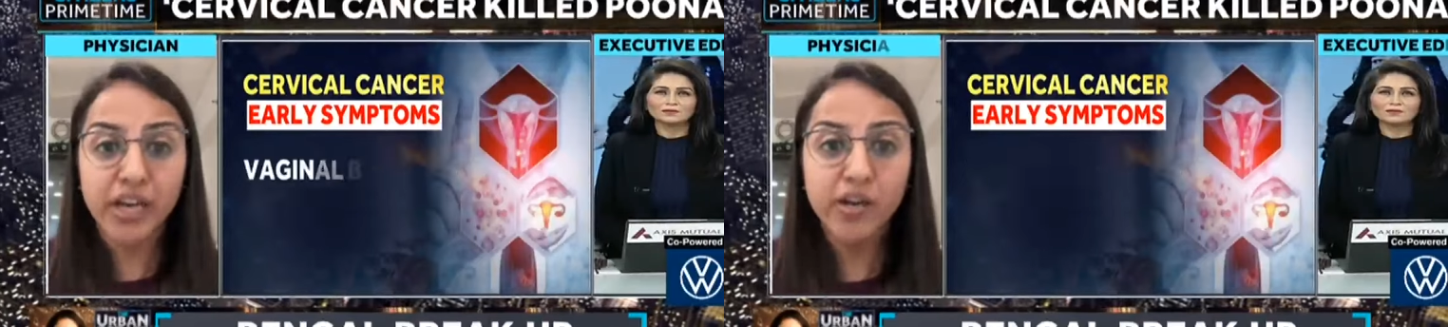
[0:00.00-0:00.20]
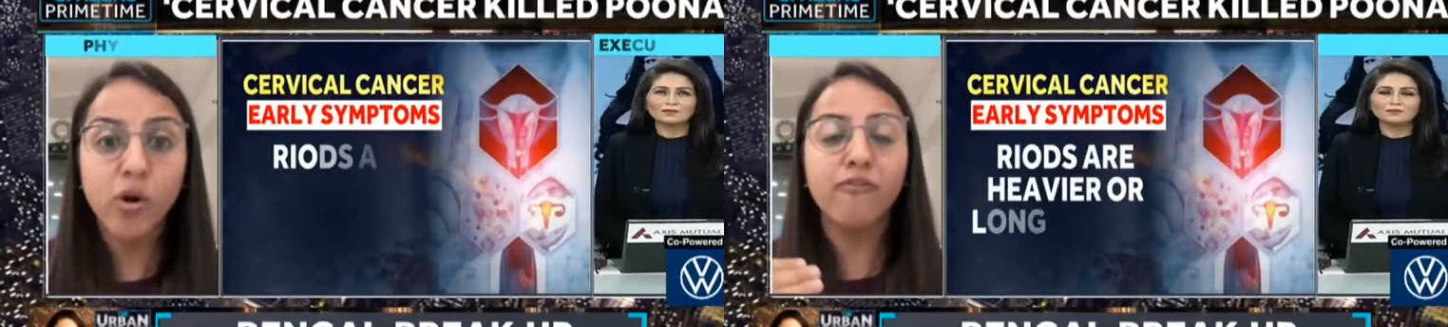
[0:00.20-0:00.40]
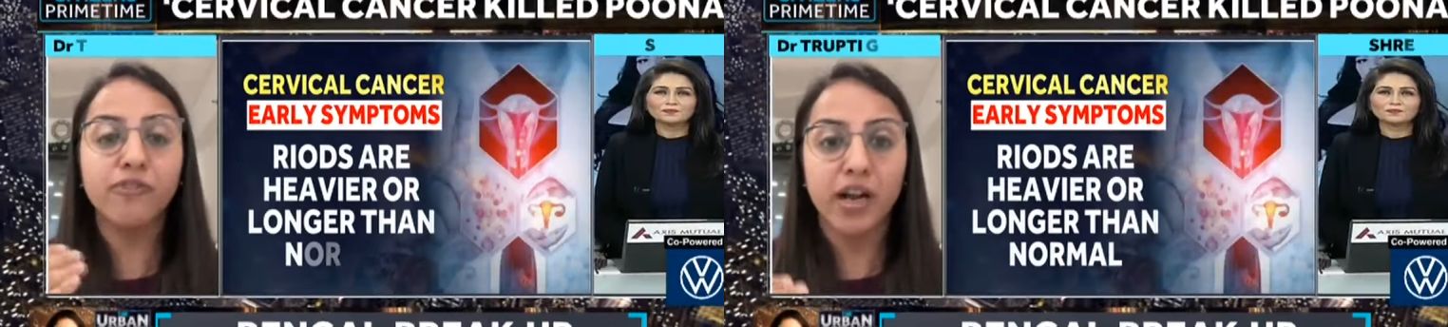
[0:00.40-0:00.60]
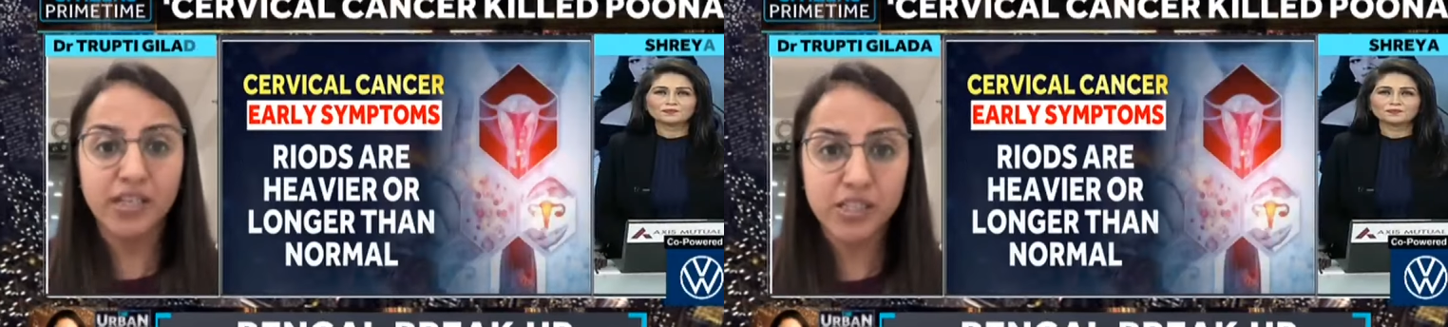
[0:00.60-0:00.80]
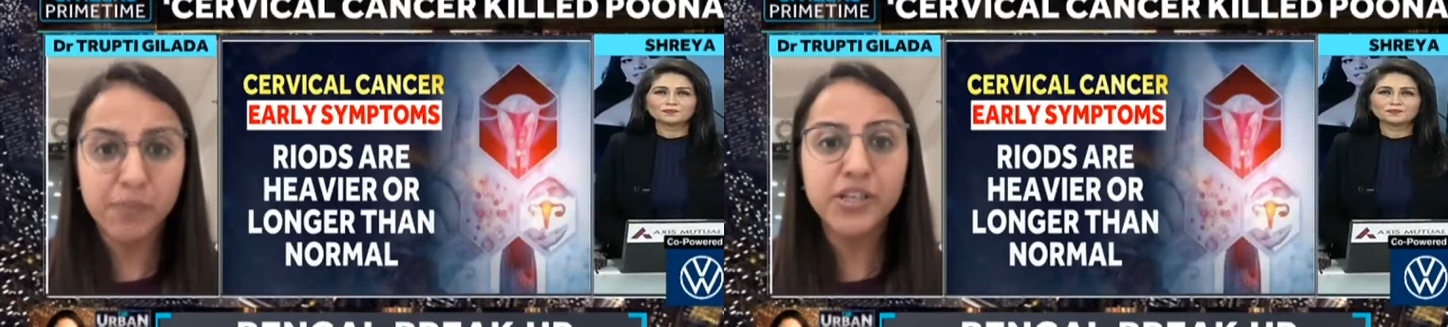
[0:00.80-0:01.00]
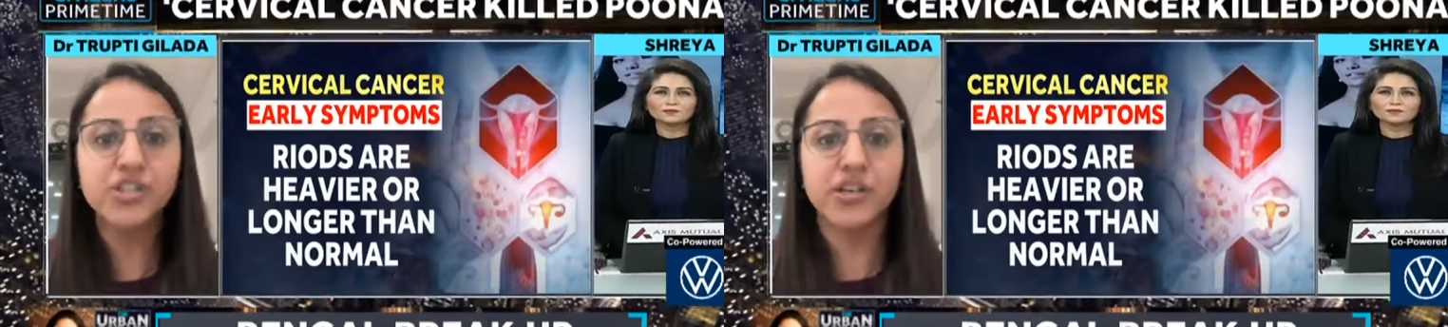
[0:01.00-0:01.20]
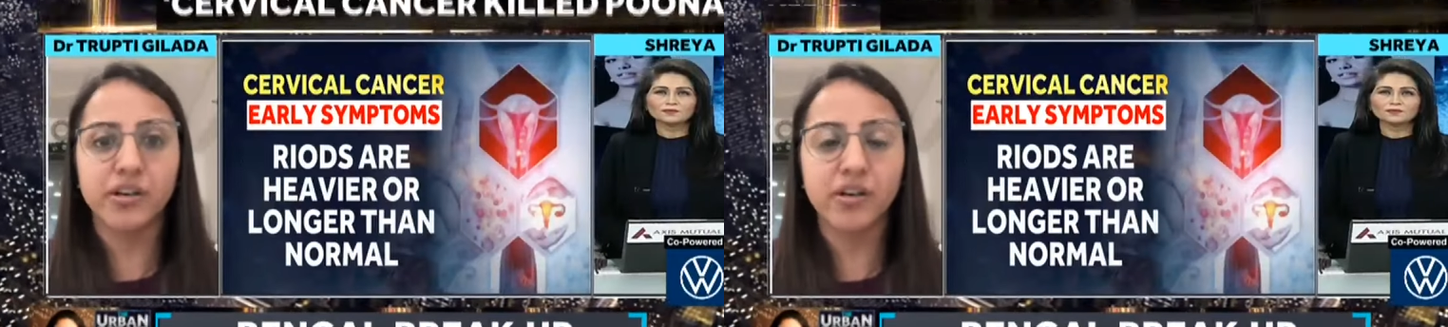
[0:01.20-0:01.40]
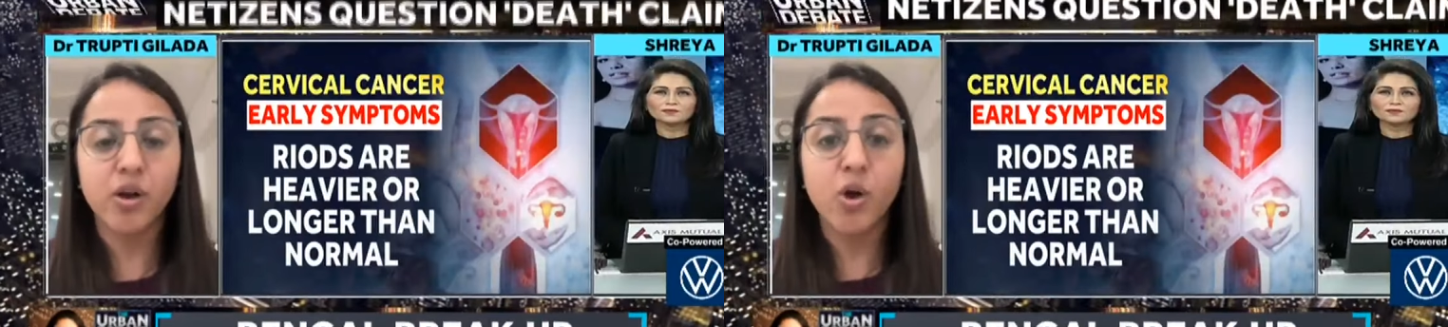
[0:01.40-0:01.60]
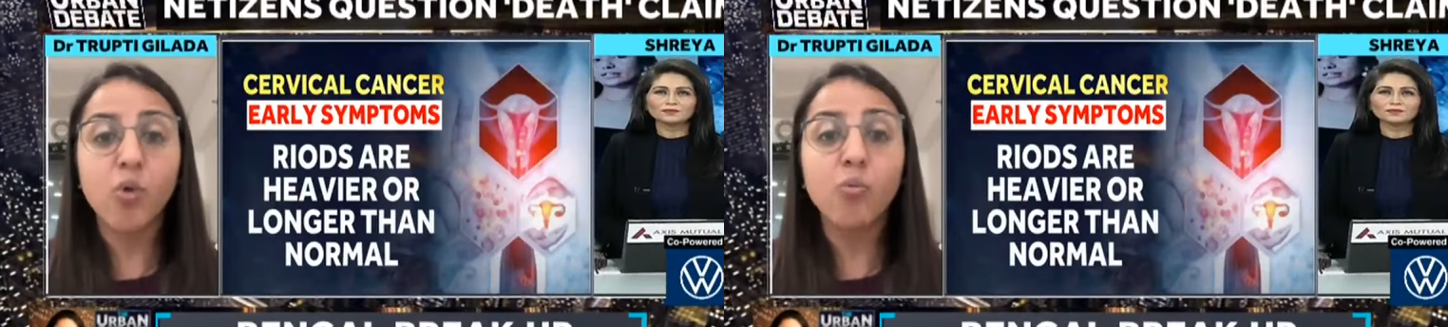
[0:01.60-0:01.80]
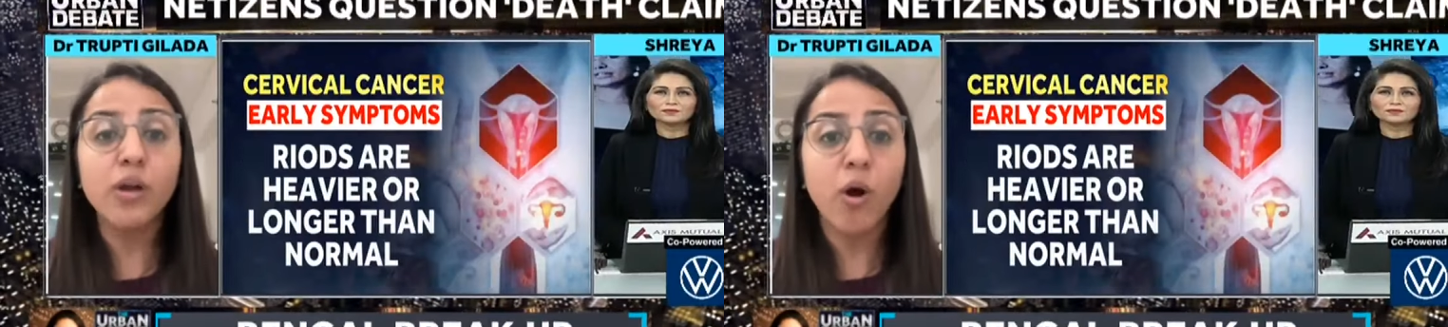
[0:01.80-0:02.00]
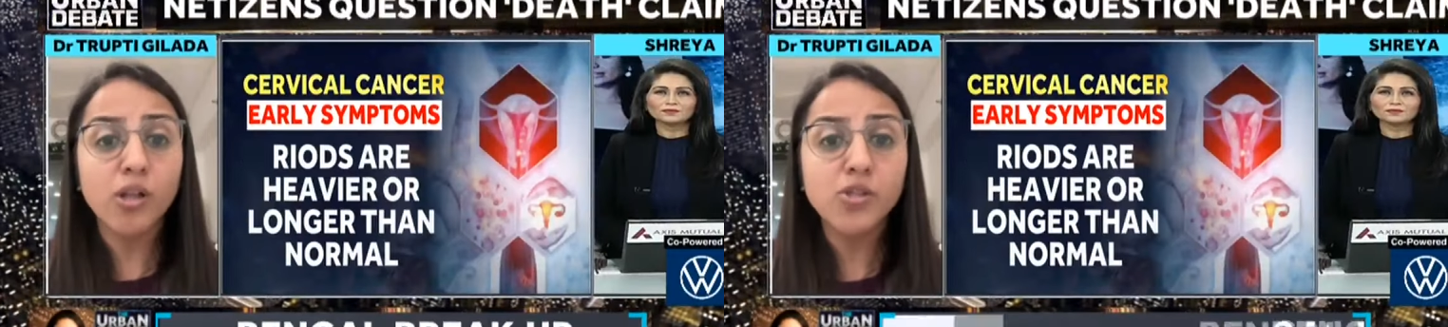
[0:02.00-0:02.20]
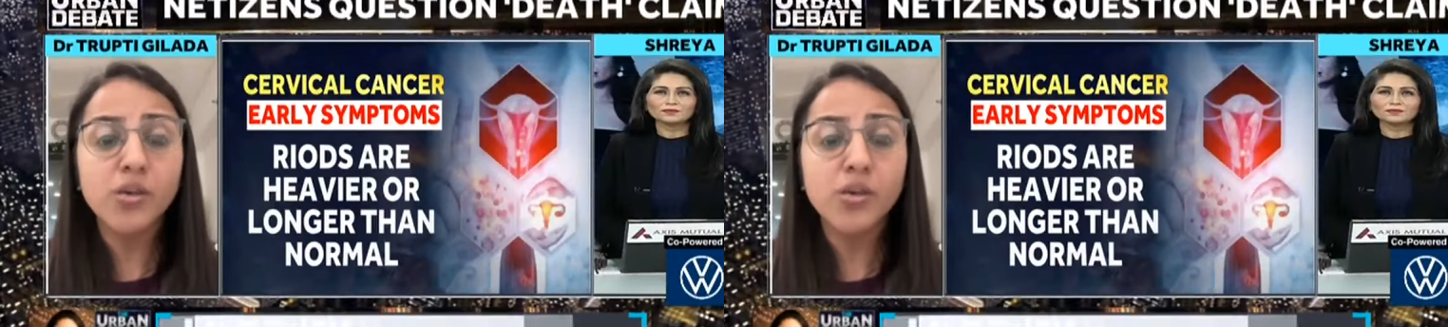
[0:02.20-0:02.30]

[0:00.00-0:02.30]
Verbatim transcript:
Speaker 1: the chain of transmission, we